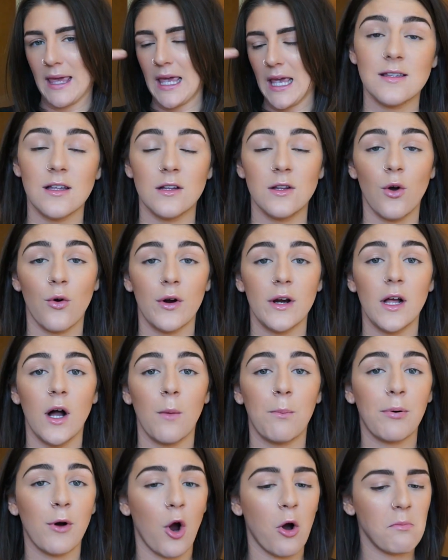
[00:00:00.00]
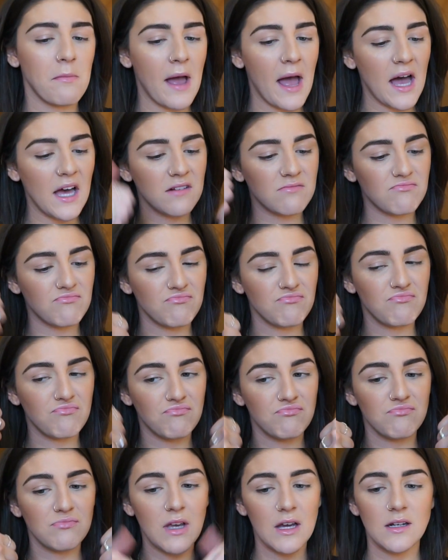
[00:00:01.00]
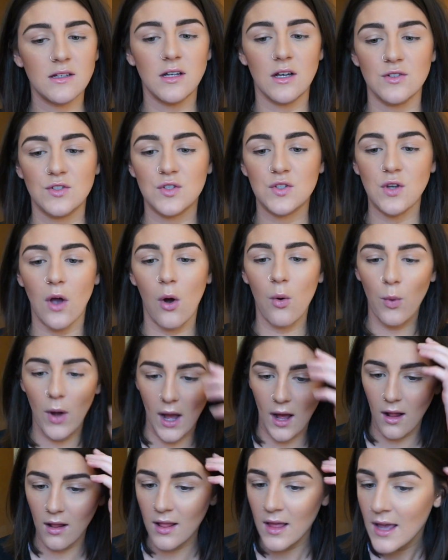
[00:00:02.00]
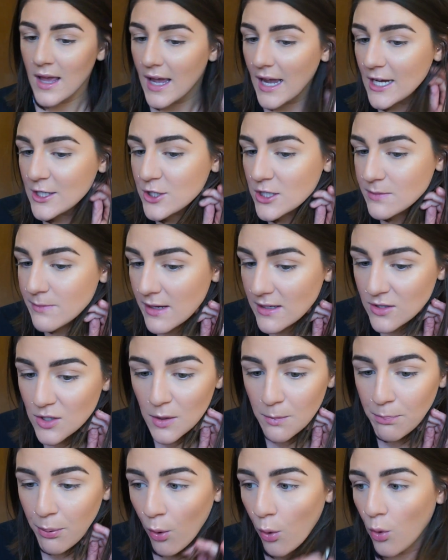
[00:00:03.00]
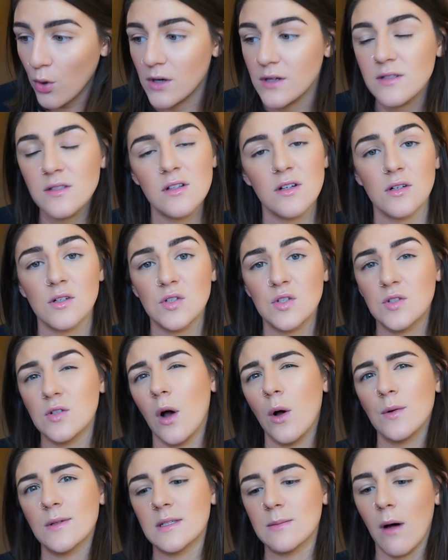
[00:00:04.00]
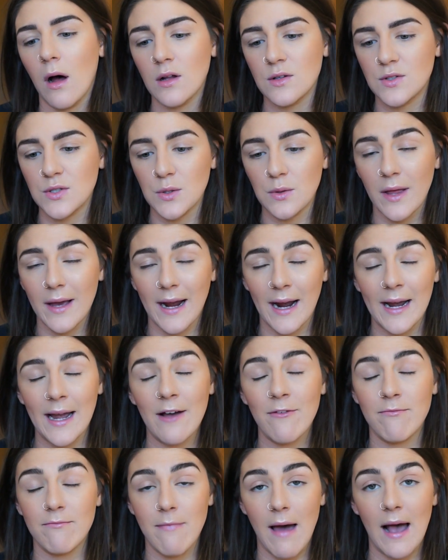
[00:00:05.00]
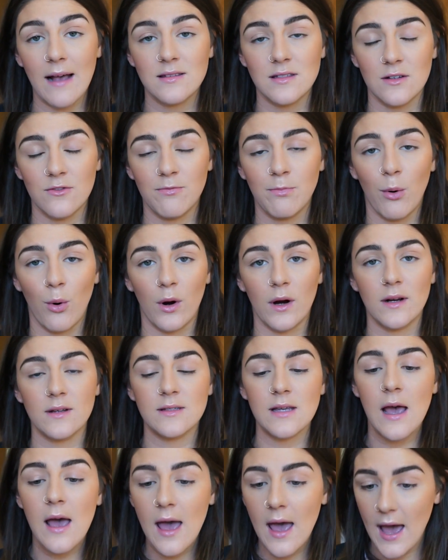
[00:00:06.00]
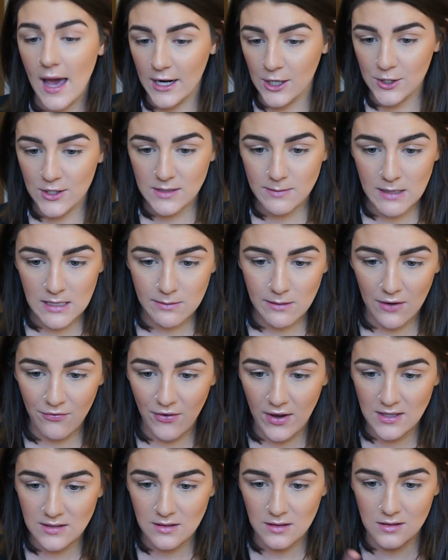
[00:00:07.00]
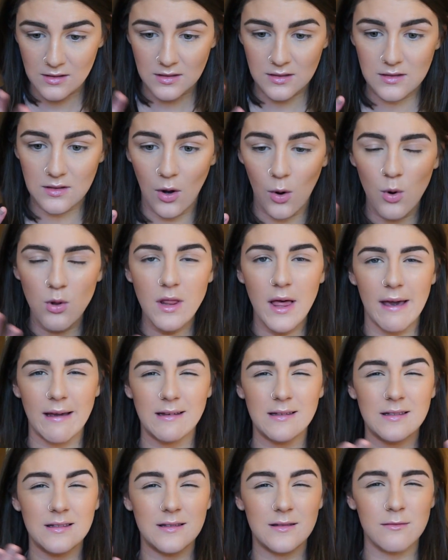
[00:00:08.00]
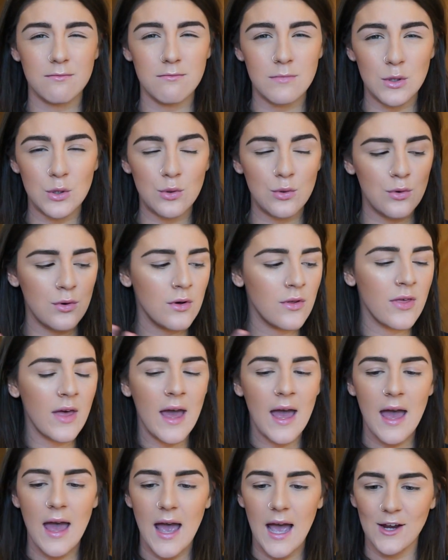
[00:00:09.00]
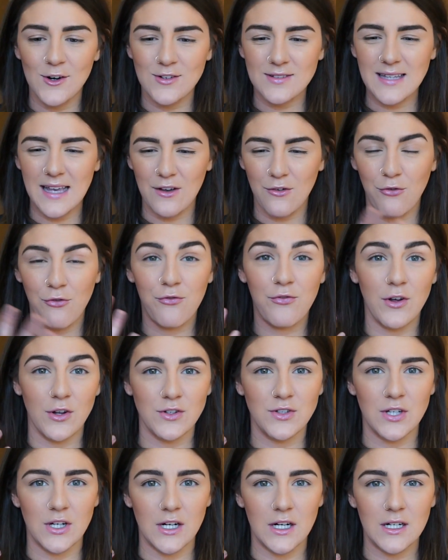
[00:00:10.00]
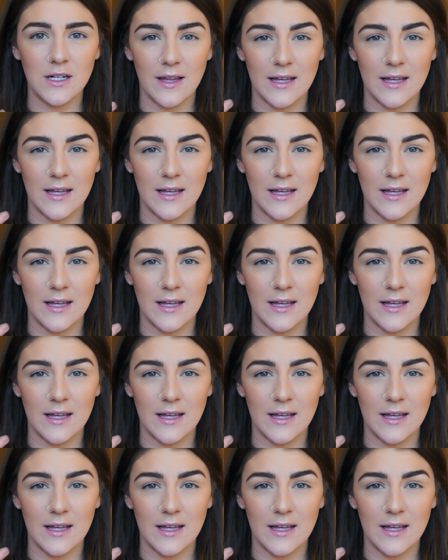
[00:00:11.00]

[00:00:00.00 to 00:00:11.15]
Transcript: The L'Oreal Pro Matte does so well. It just makes your pores look so small too. Like I have massive pores and it just makes my face look so like smooth and just like filtered.